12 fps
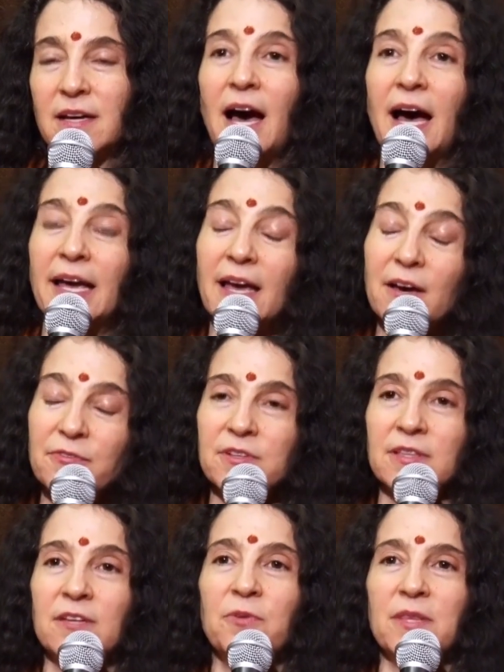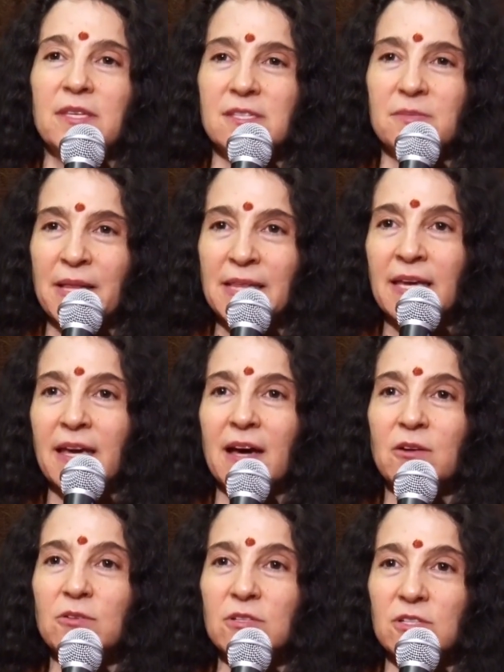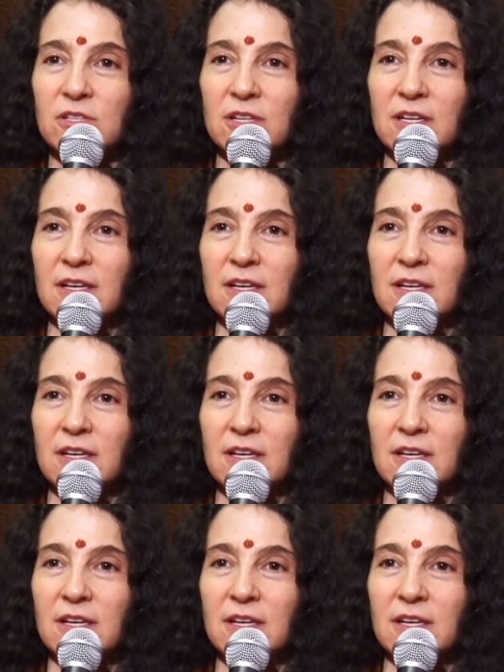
I have to live with a smelly couch.